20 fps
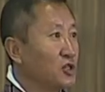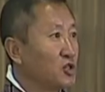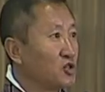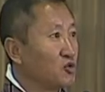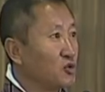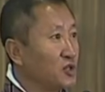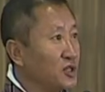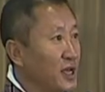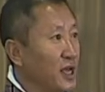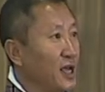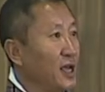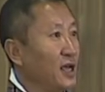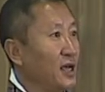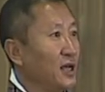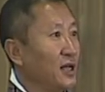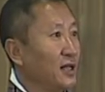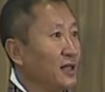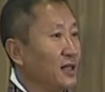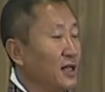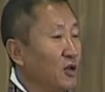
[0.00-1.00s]
to say
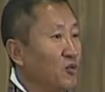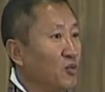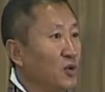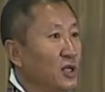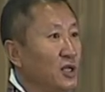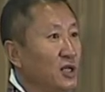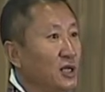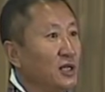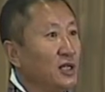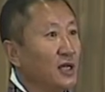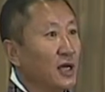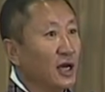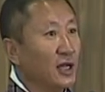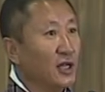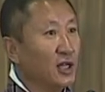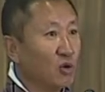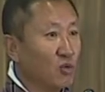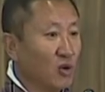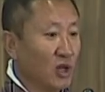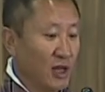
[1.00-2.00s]
that we need an
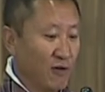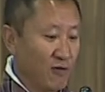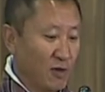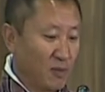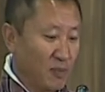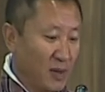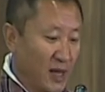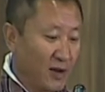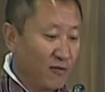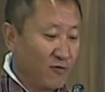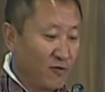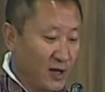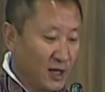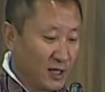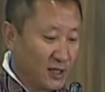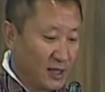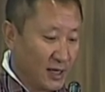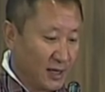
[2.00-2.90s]
equal level playing field.